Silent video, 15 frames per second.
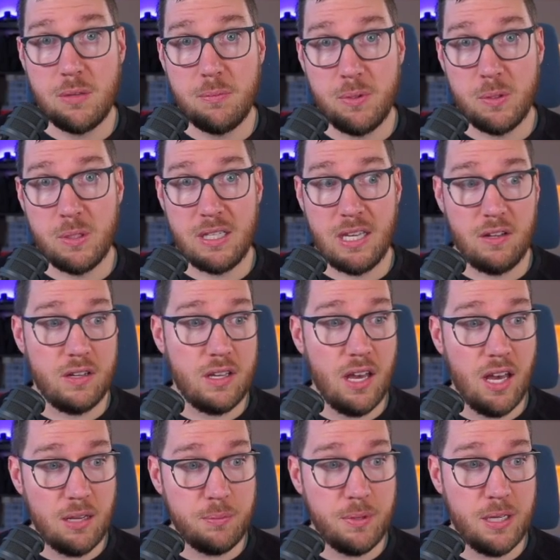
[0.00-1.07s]
building out a
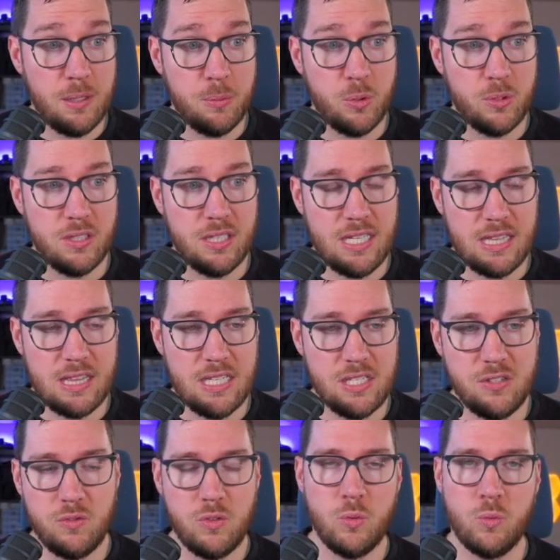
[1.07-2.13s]
Kanban board like this,
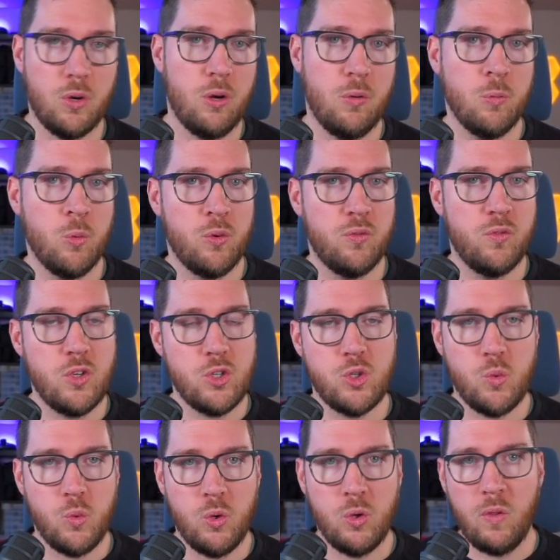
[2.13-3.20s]
if you are a more
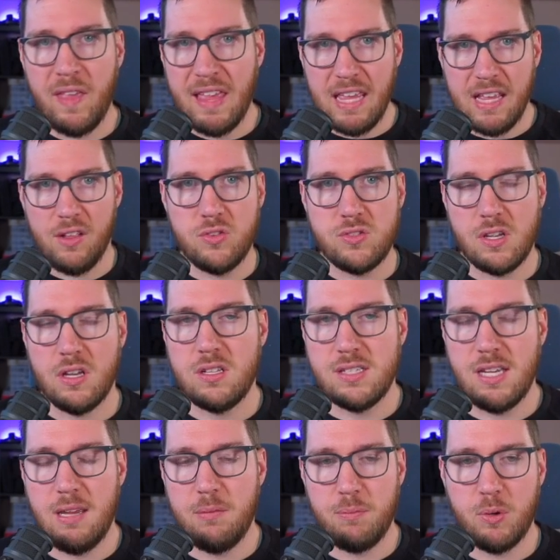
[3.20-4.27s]
visual, hands-on
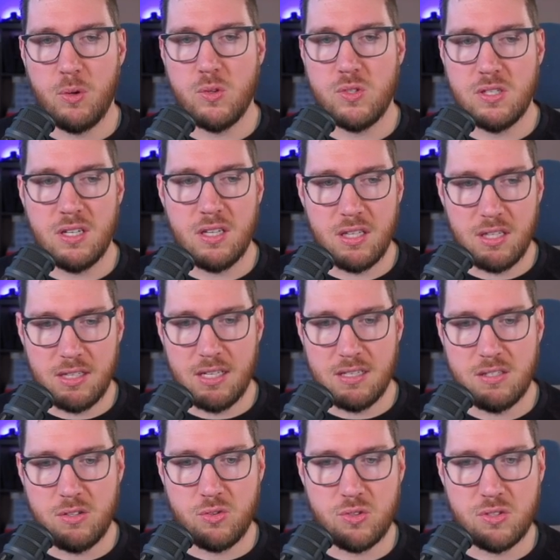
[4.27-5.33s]
type person, I think that's
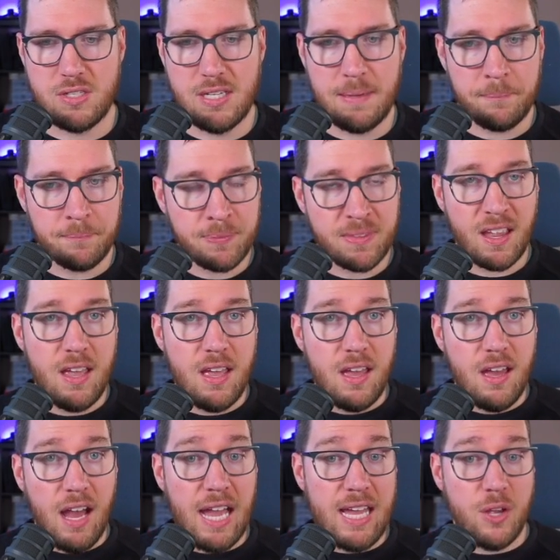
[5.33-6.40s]
interesting.
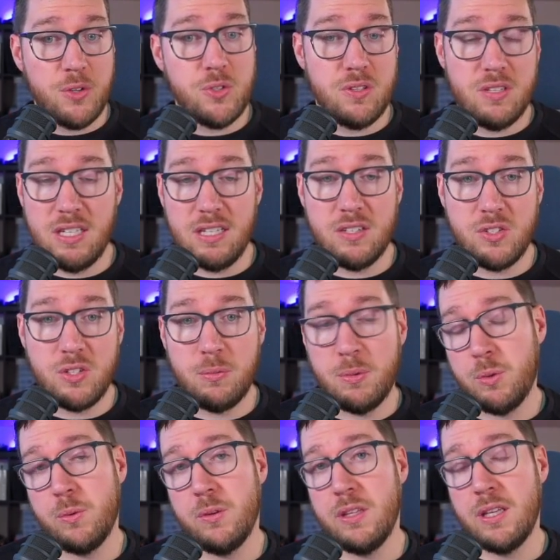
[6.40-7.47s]
I also think this could be
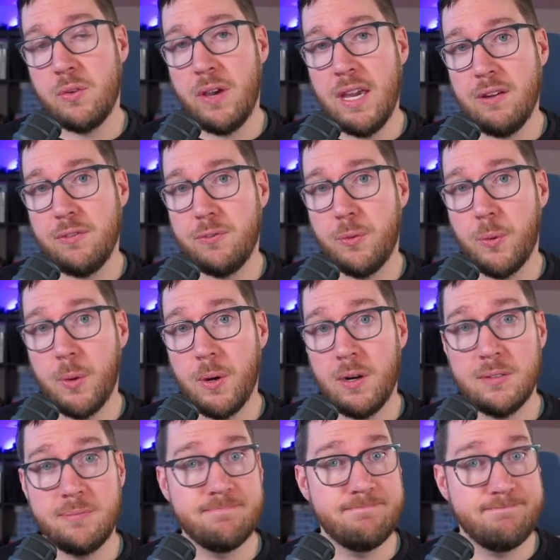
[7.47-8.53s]
really great
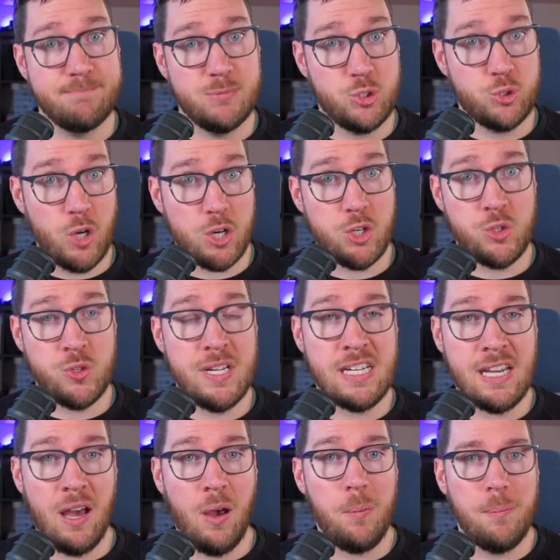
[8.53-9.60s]
for structuring
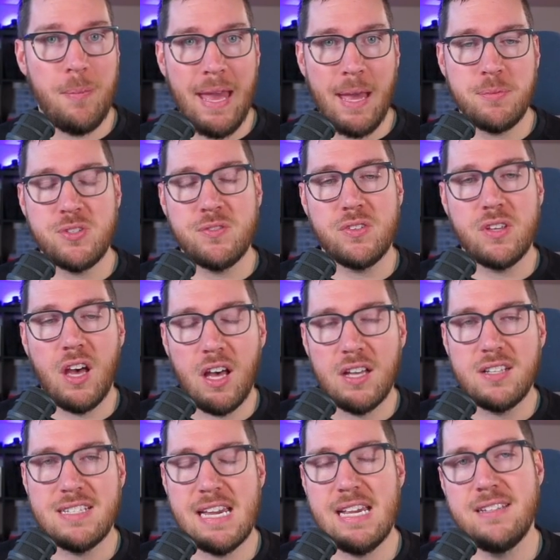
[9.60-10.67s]
out maps of
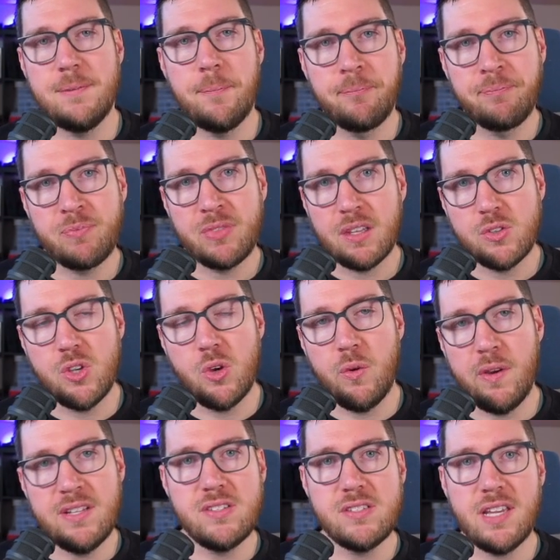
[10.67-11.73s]
content. So
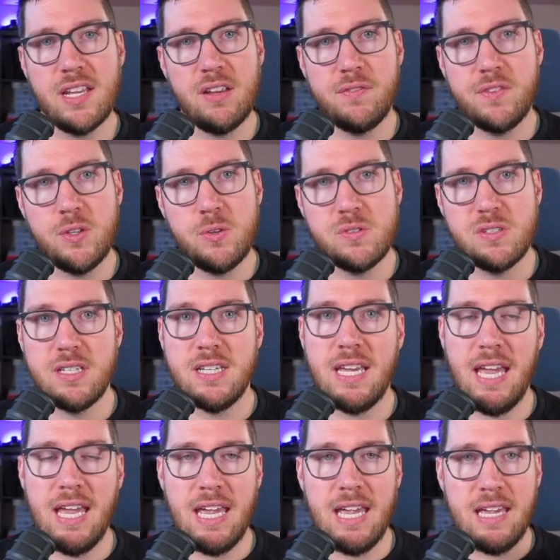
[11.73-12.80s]
instead of using
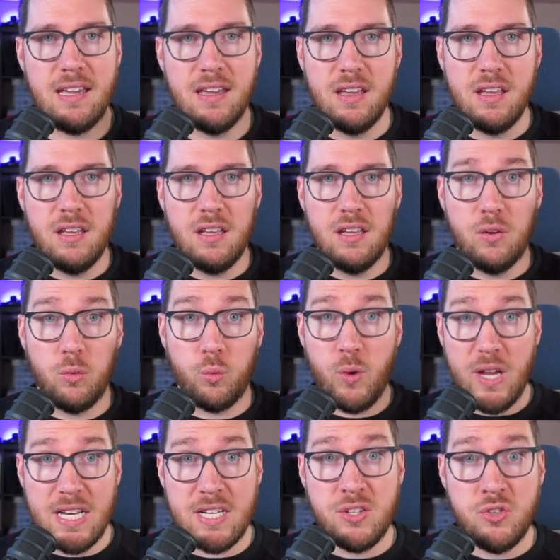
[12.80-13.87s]
a
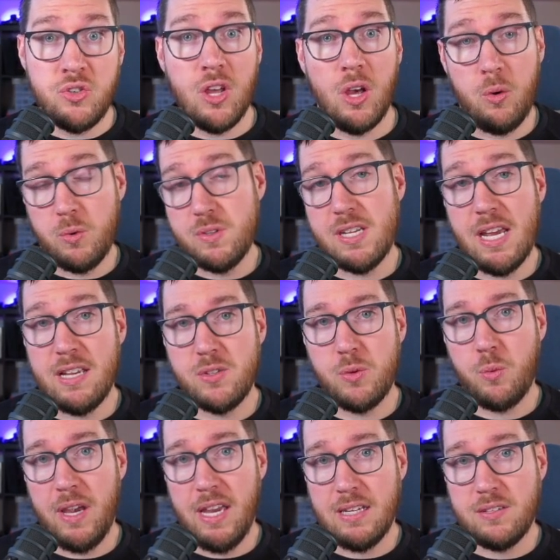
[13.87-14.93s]
written note as a
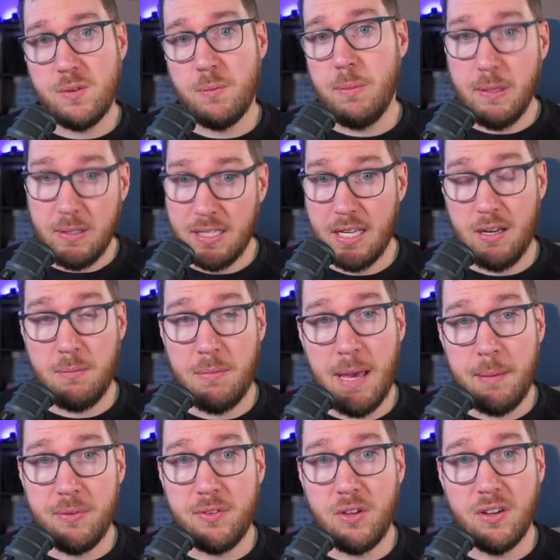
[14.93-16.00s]
way to build out a
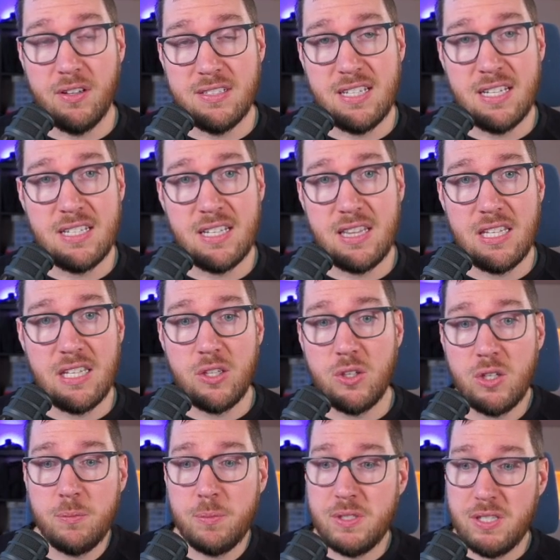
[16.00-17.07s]
map of content, I think you
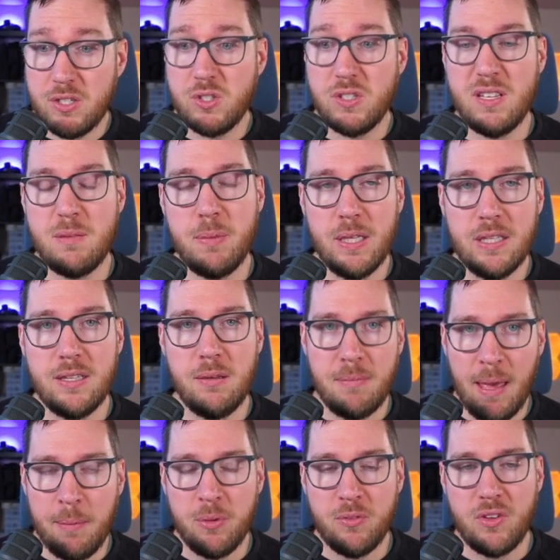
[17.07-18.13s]
could potentially build a
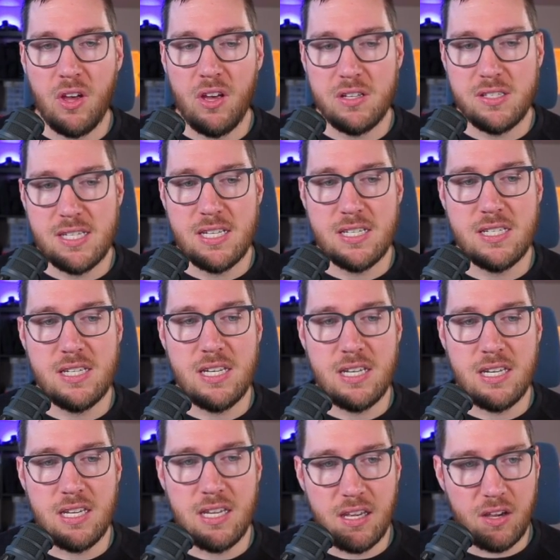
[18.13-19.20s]
map of content in
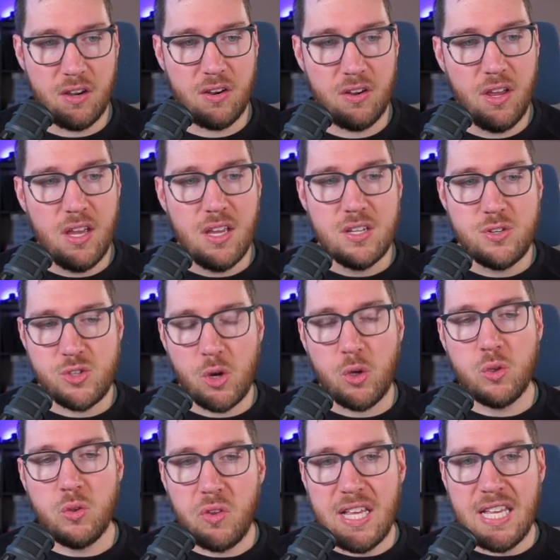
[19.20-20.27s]
here. Start
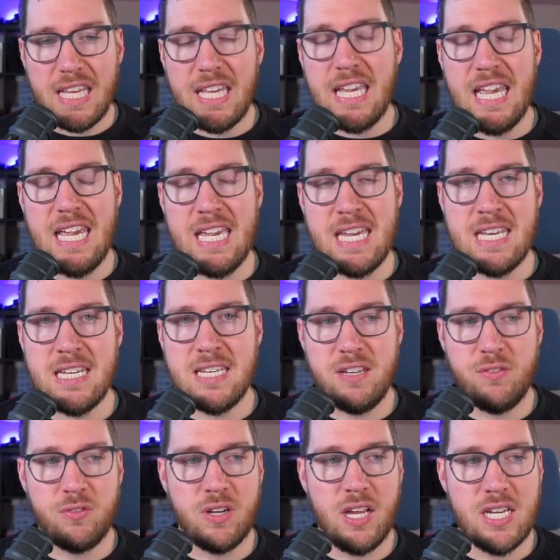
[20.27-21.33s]
linking in
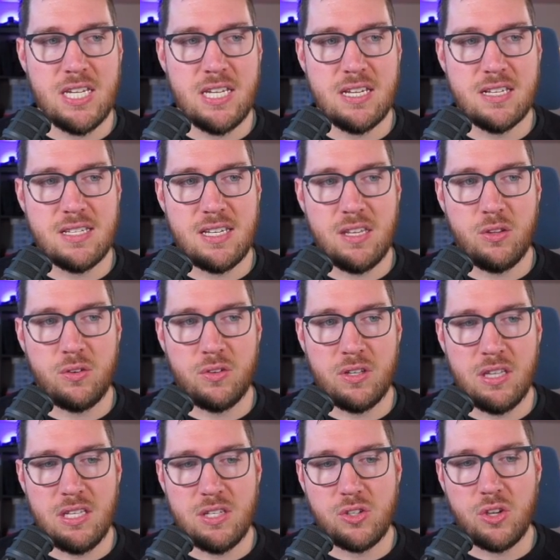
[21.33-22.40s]
different ideas, either in
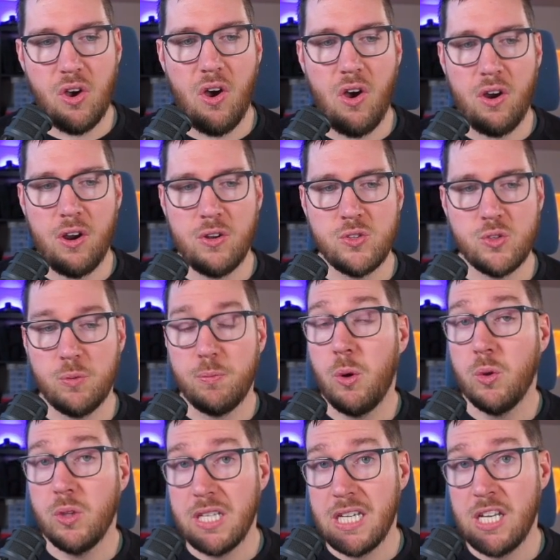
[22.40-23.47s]
these cards or
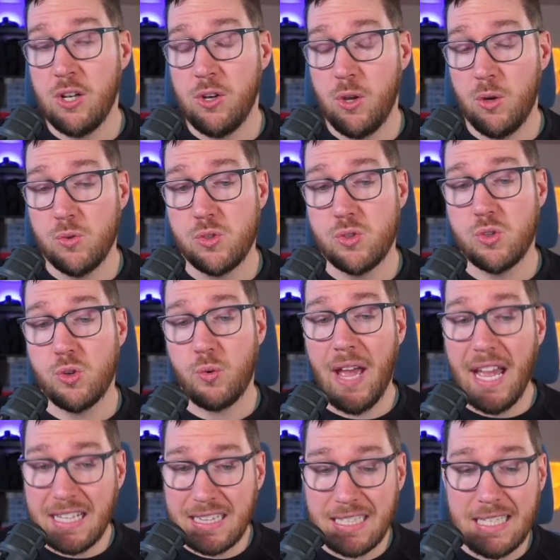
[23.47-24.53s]
pulling in notes
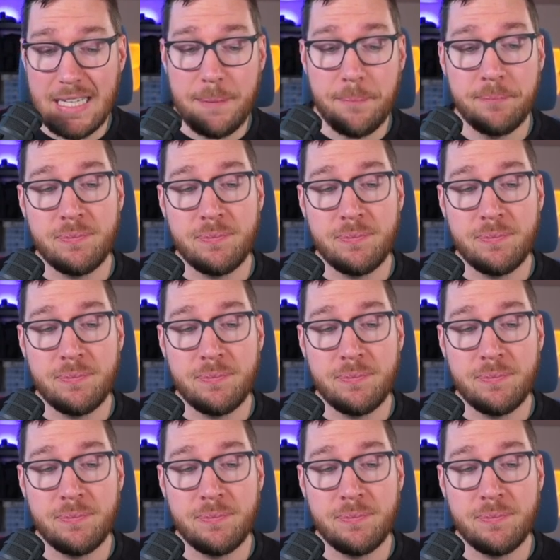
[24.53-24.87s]
directly,